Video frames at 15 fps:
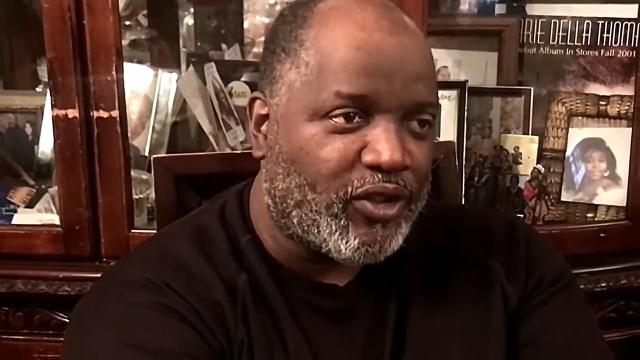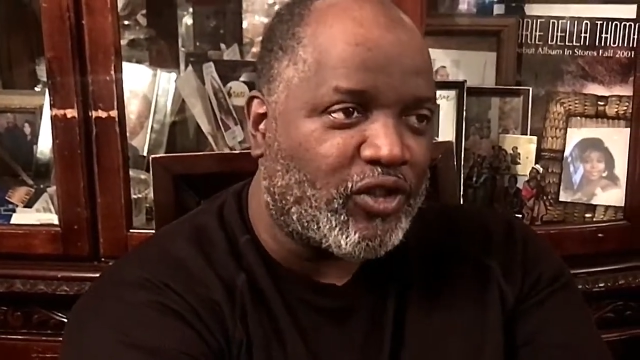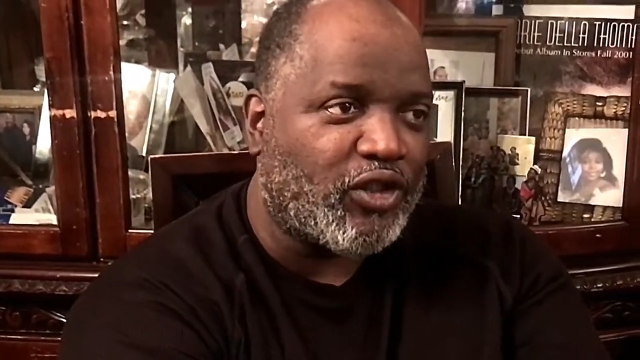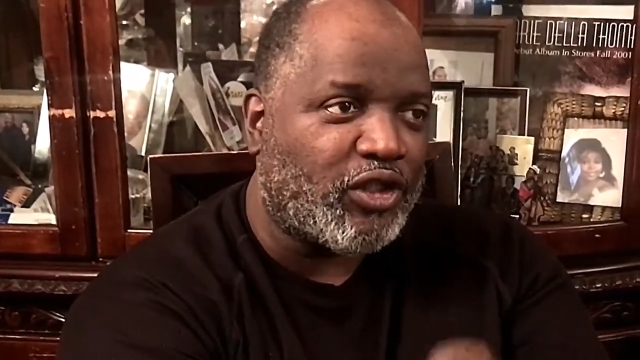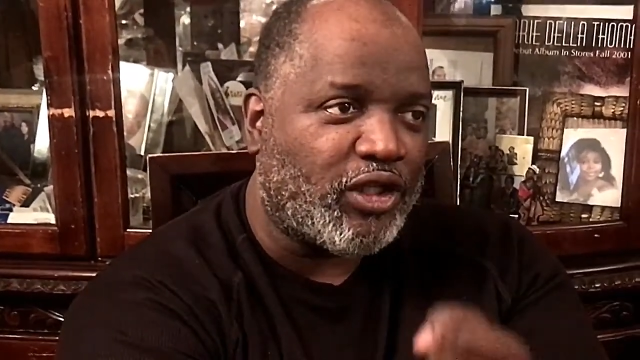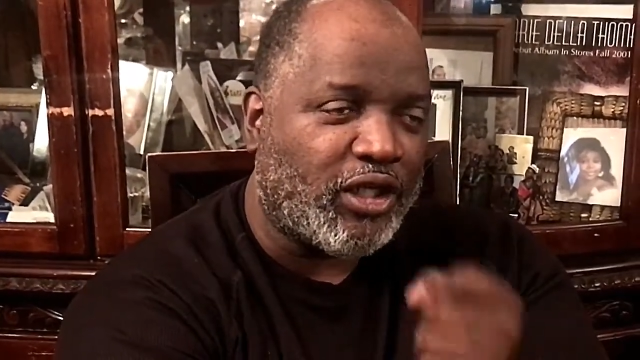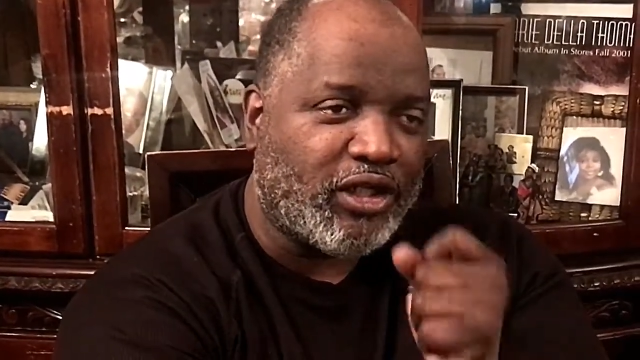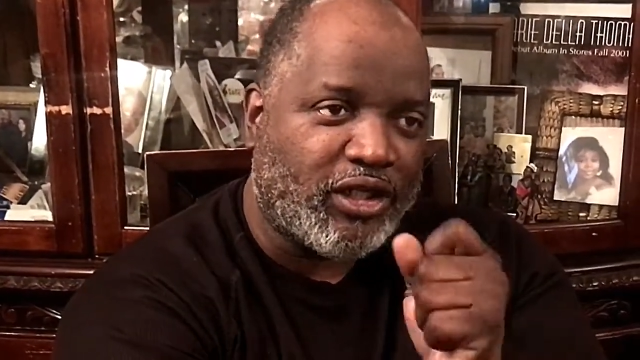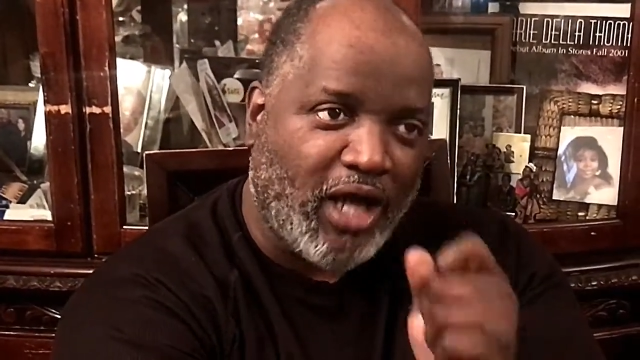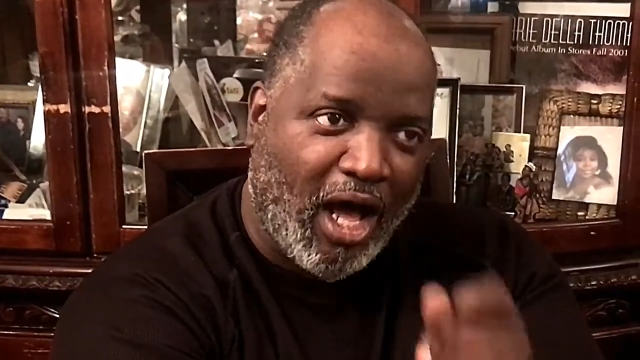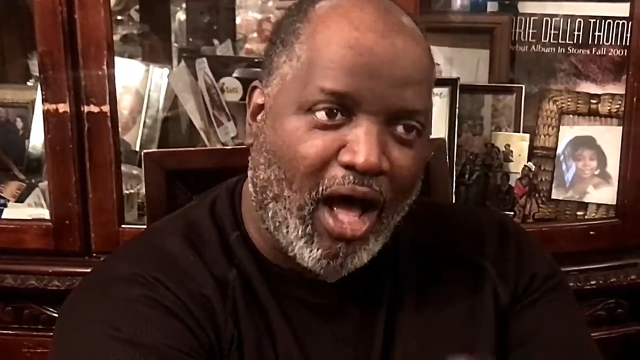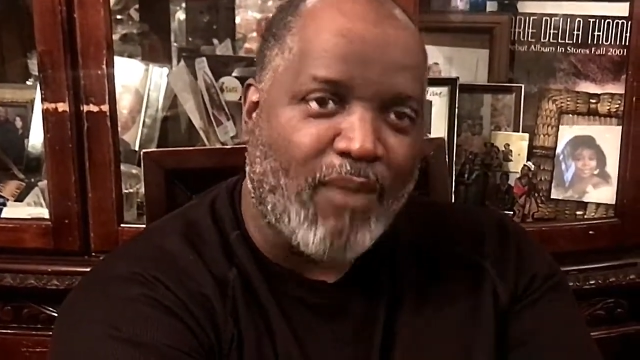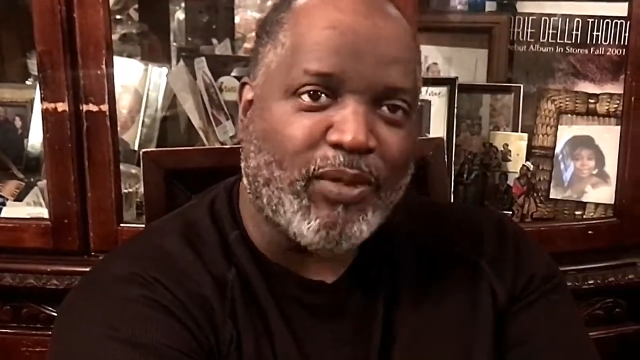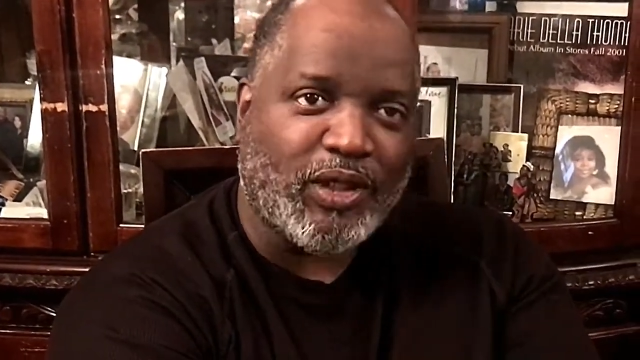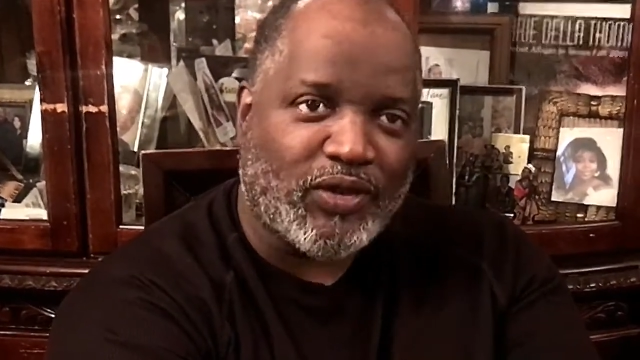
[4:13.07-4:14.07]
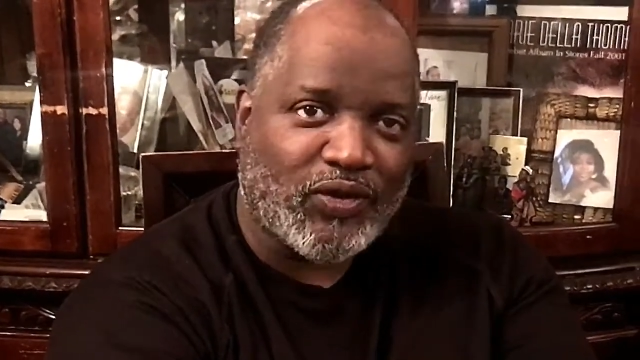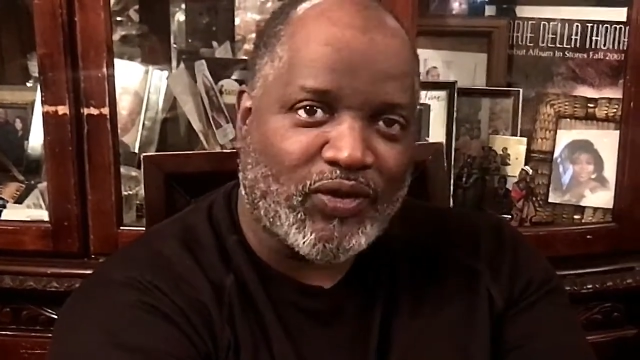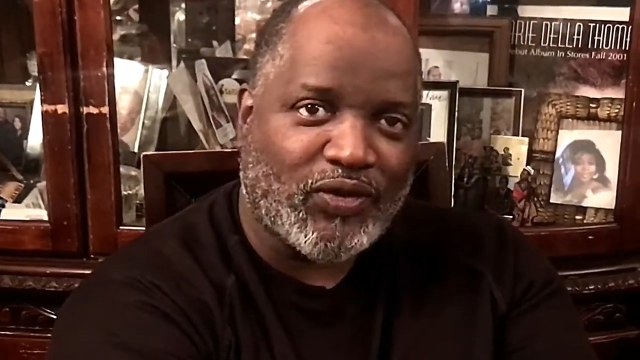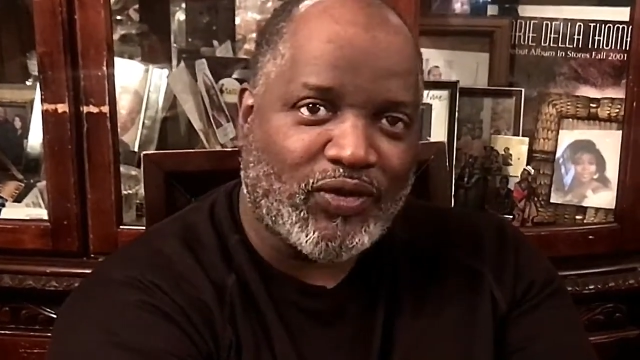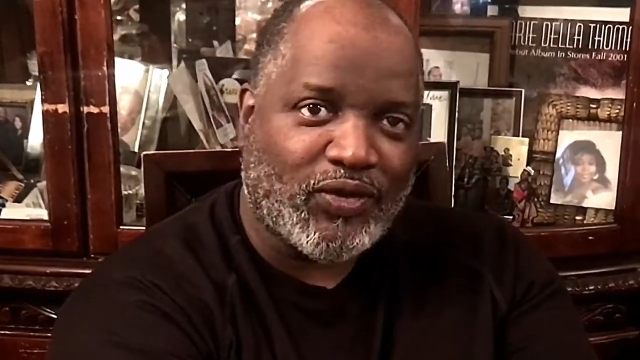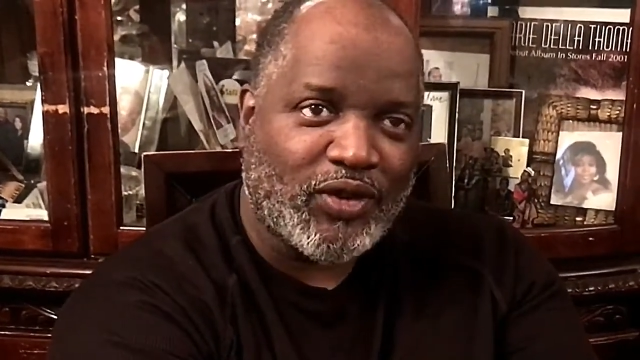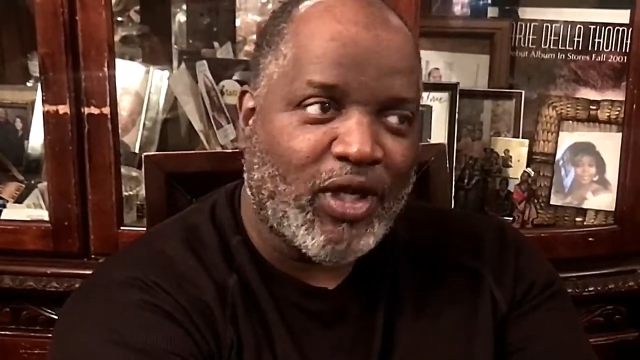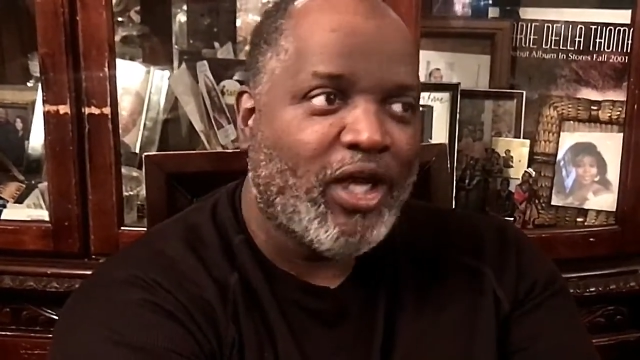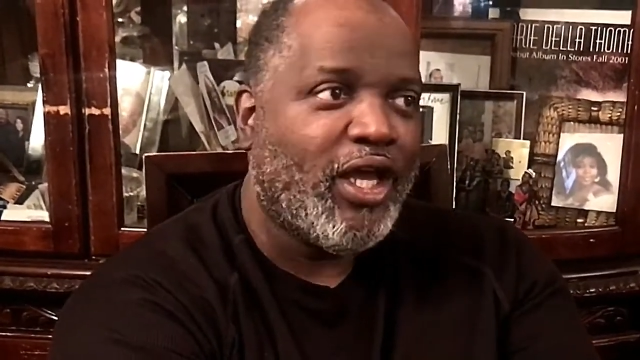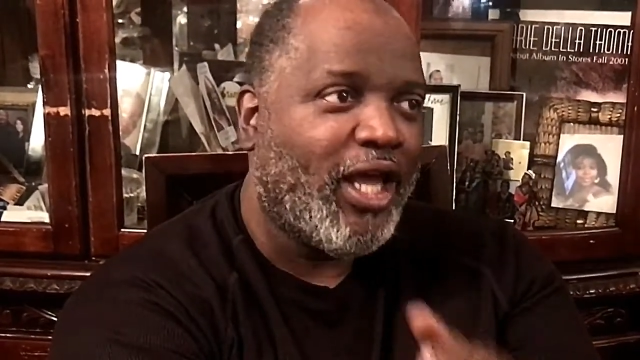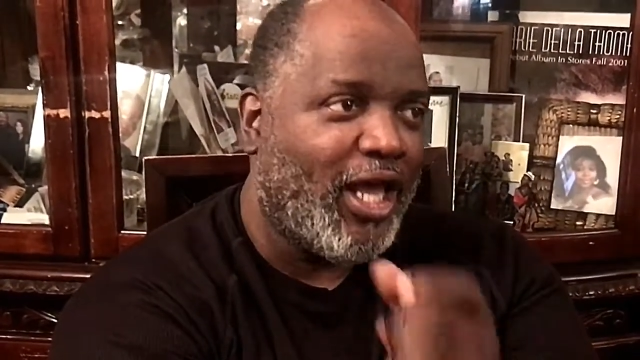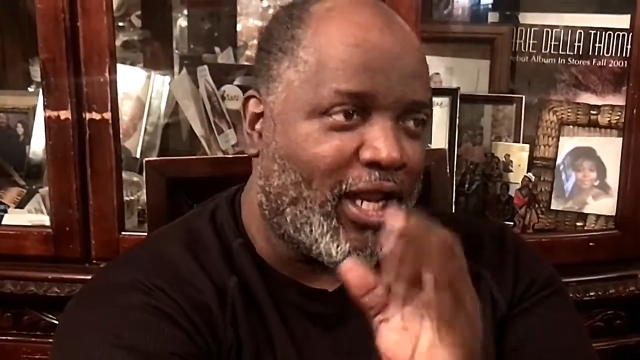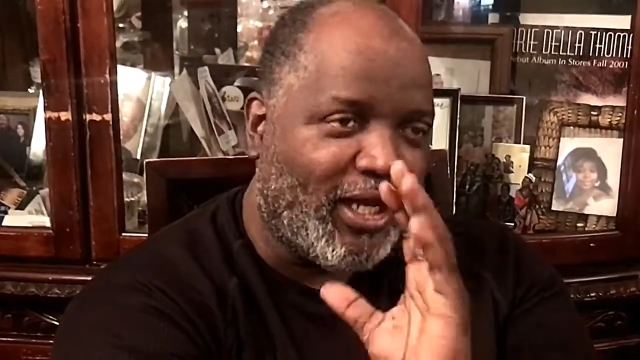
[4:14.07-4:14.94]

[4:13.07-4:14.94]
This is a Thomas Do you plan on re-